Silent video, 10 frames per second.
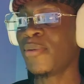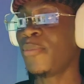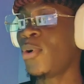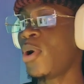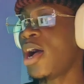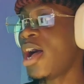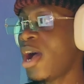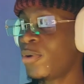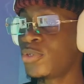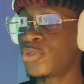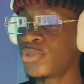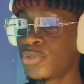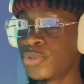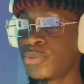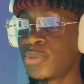But how
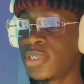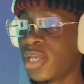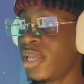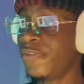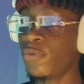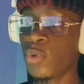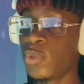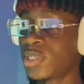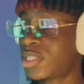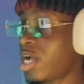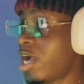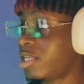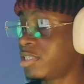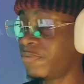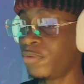to say if you want to start,
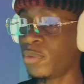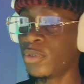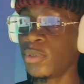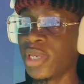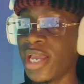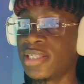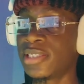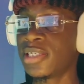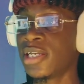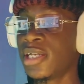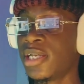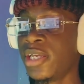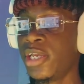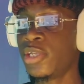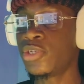if you want to get
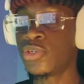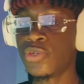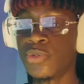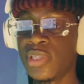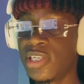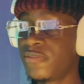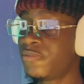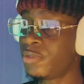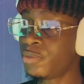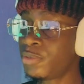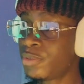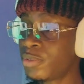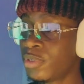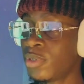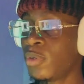into this field,
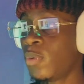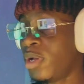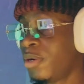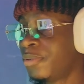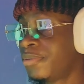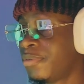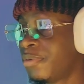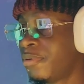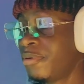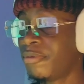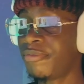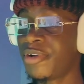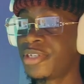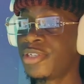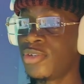well,
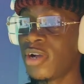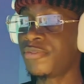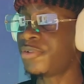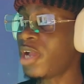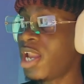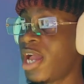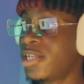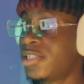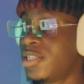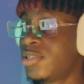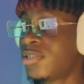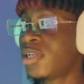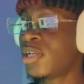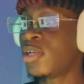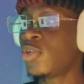first thing you have to realize is
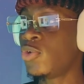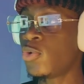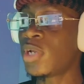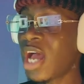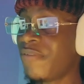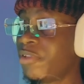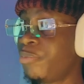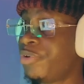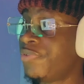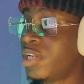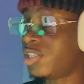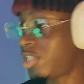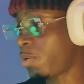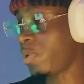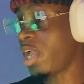you don't have the privilege
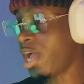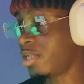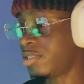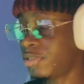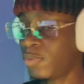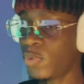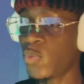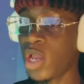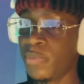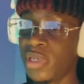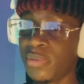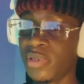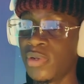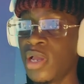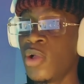that we had. What do I mean?
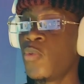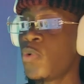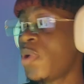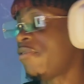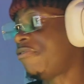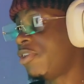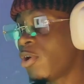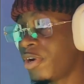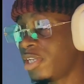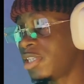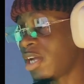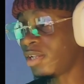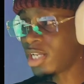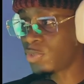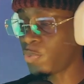We were figuring it out
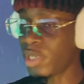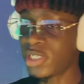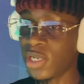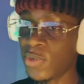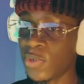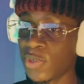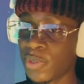as we went along.